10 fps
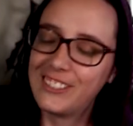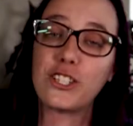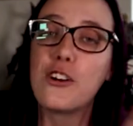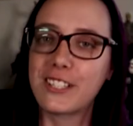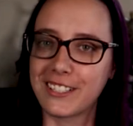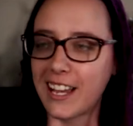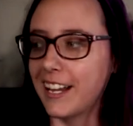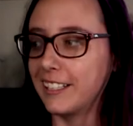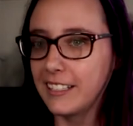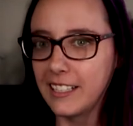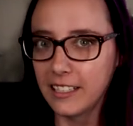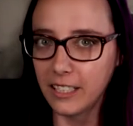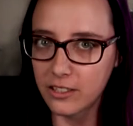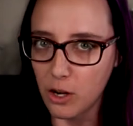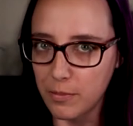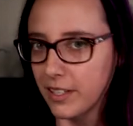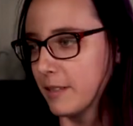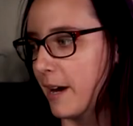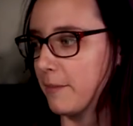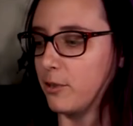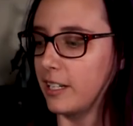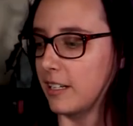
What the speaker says: Jokes aside, let's open this bad boy.